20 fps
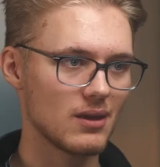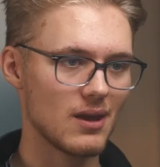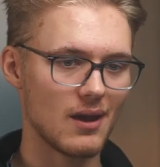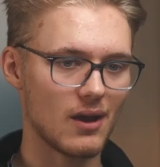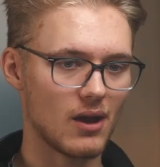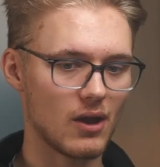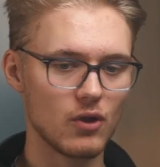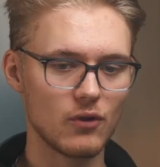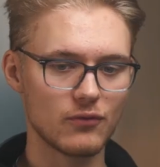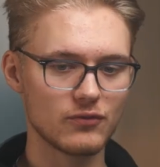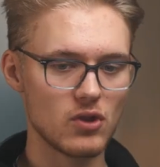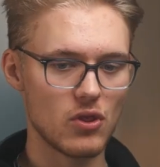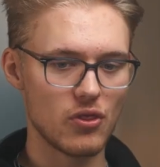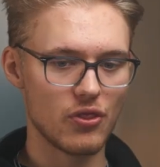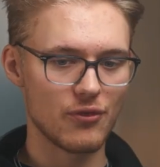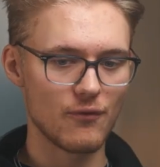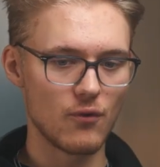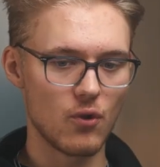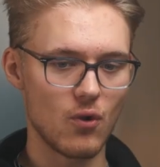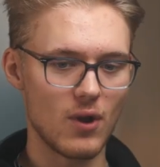Yeah, I often
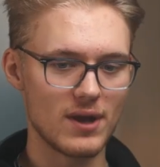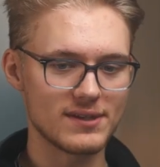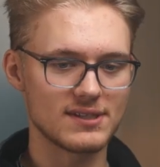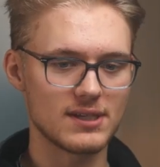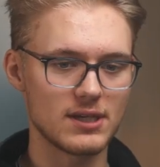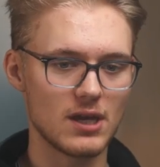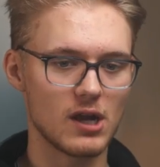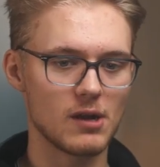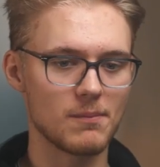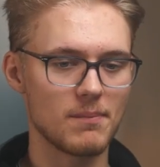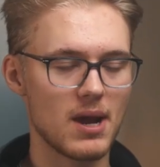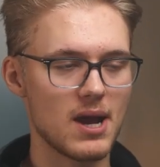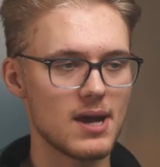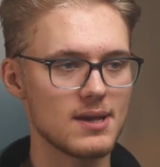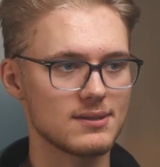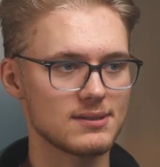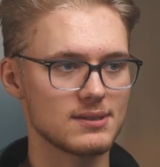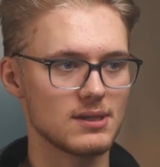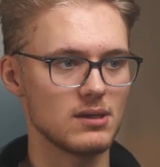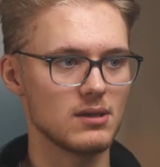thought as a young
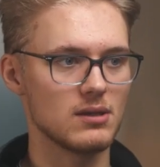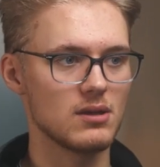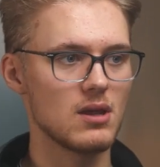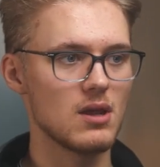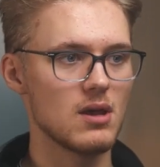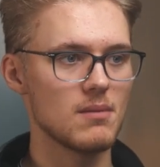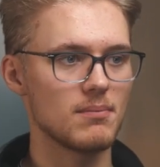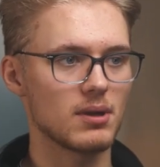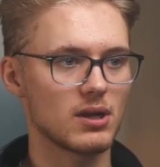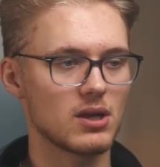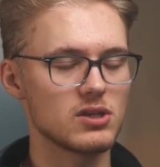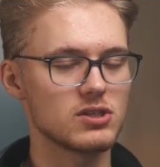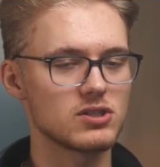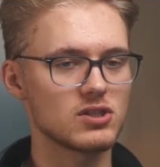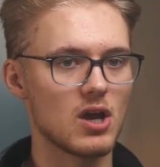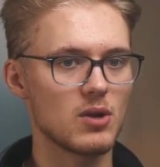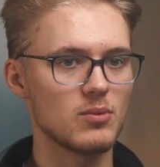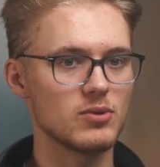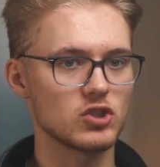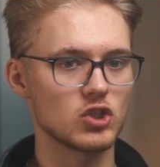person,
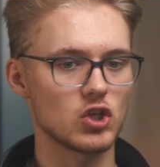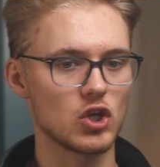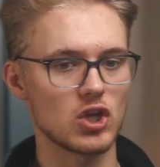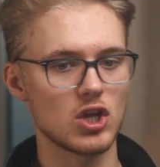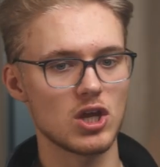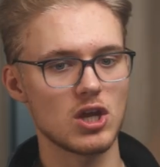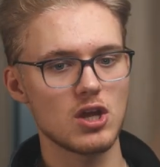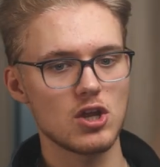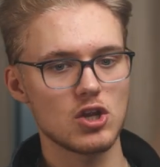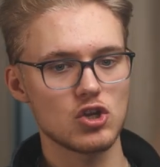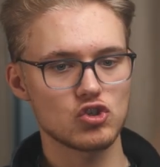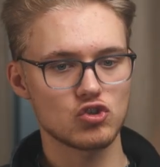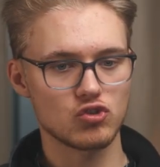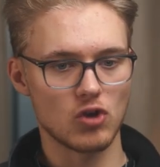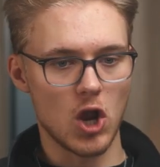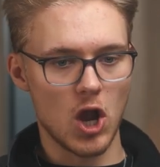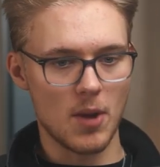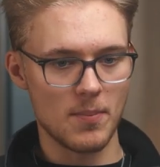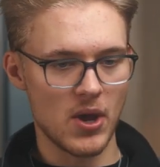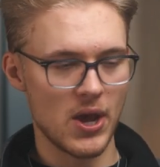because I was good at
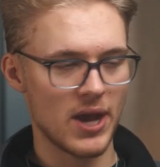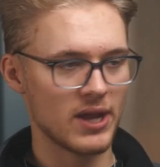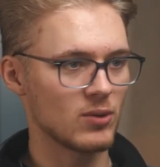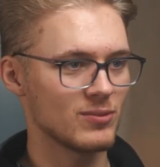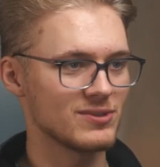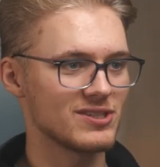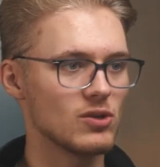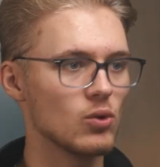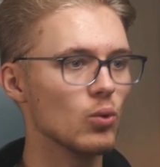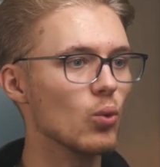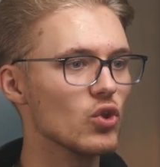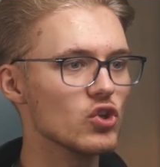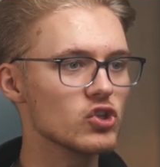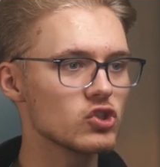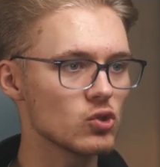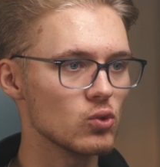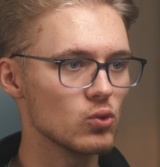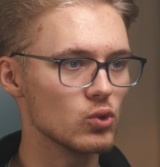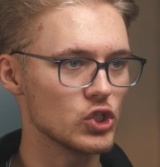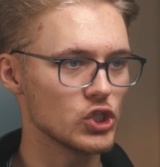drama and I was in all the
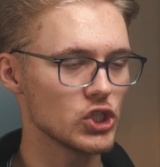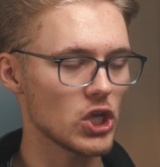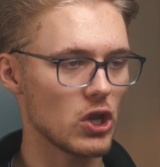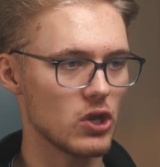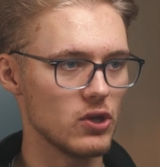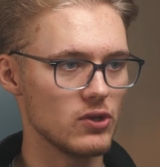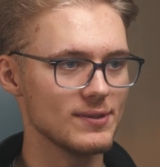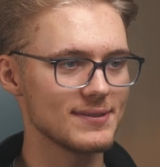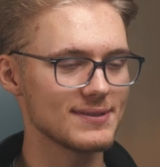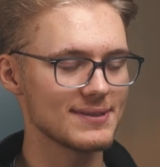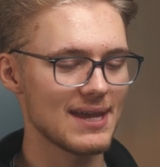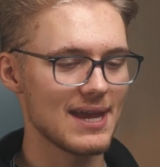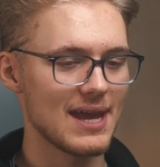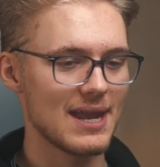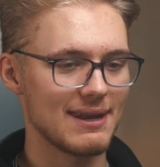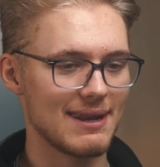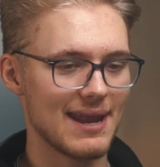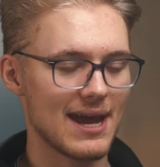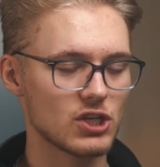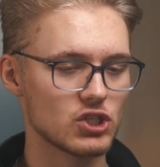school shows,
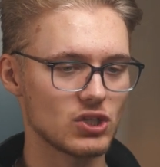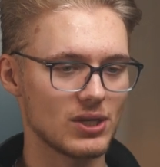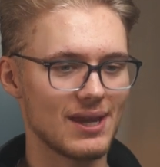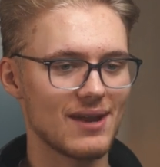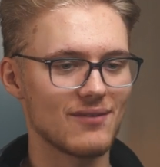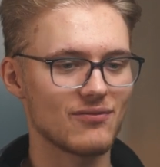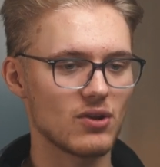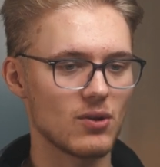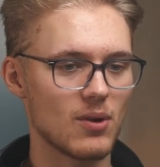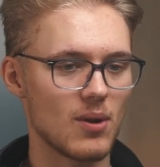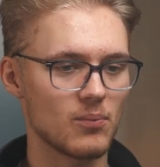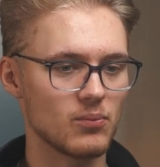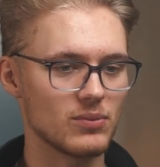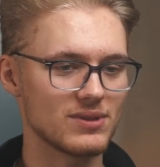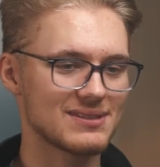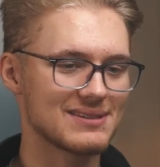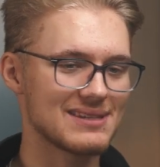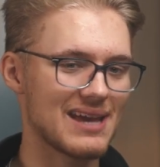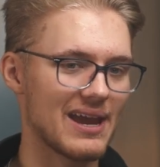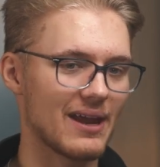naturally everyone
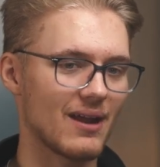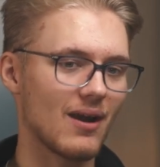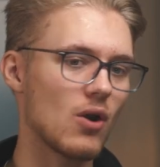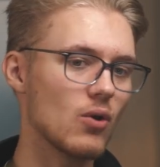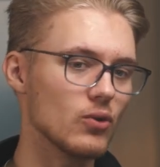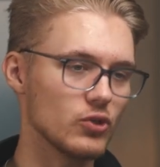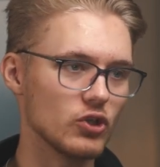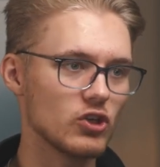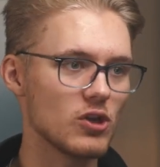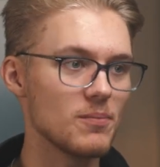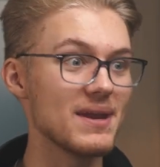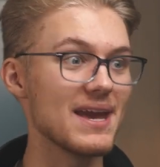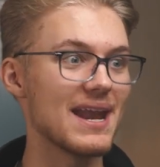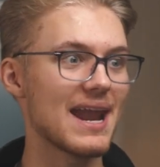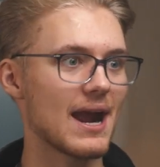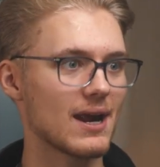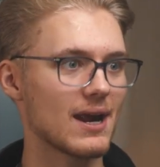was saying, oh, you could be an